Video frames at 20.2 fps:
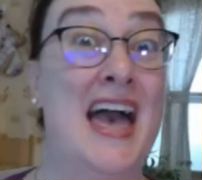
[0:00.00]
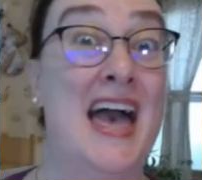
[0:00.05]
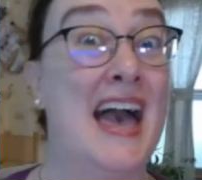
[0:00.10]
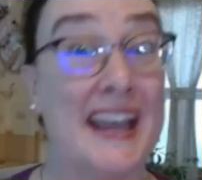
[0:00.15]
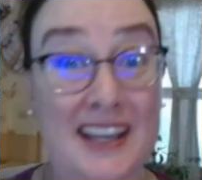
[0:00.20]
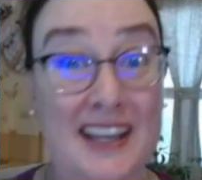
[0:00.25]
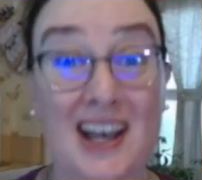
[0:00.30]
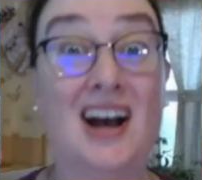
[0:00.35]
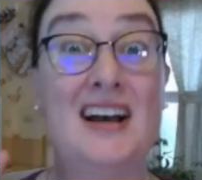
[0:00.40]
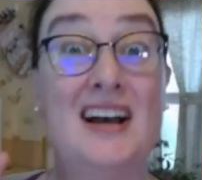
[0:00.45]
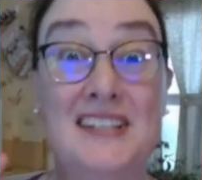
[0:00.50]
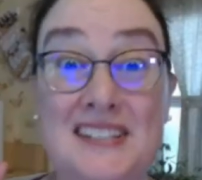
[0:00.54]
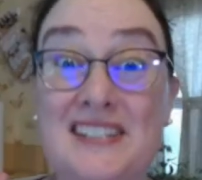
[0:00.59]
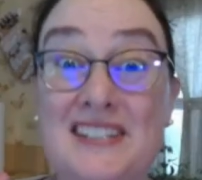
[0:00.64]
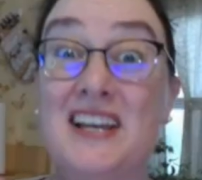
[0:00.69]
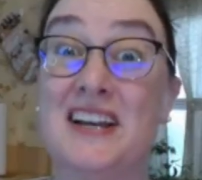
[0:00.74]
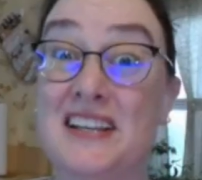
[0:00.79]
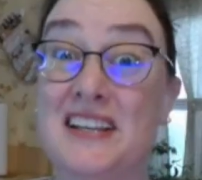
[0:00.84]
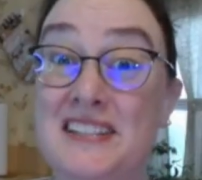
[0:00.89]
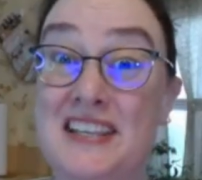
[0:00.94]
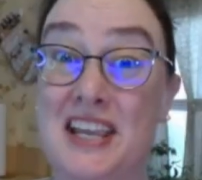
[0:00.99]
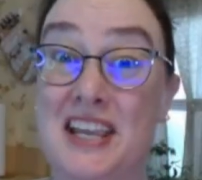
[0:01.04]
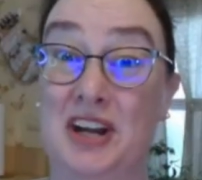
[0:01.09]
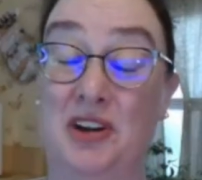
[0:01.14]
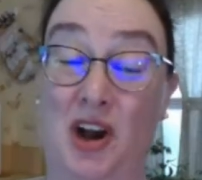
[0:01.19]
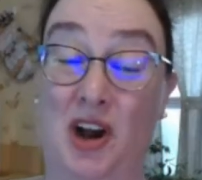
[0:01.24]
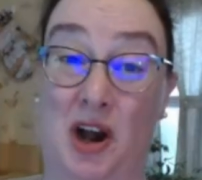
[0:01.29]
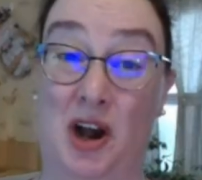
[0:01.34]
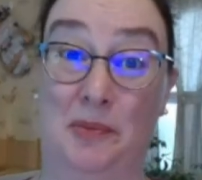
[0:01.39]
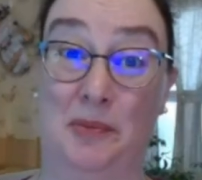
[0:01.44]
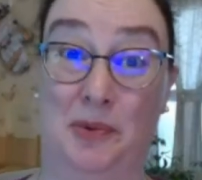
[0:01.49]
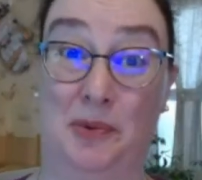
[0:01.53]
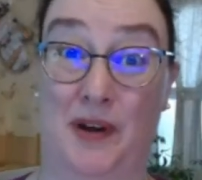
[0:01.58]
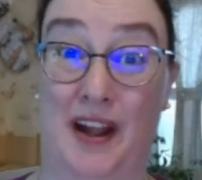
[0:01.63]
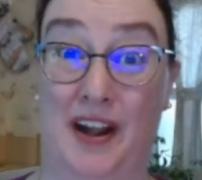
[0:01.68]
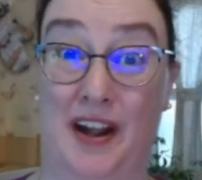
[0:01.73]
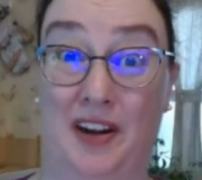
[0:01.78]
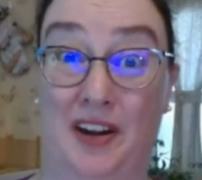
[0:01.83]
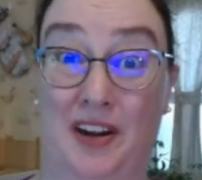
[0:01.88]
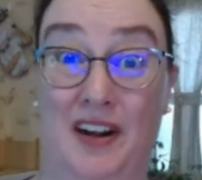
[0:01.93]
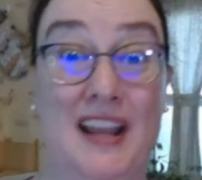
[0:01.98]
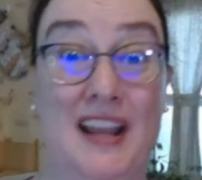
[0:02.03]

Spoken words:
And God does hear our prayer.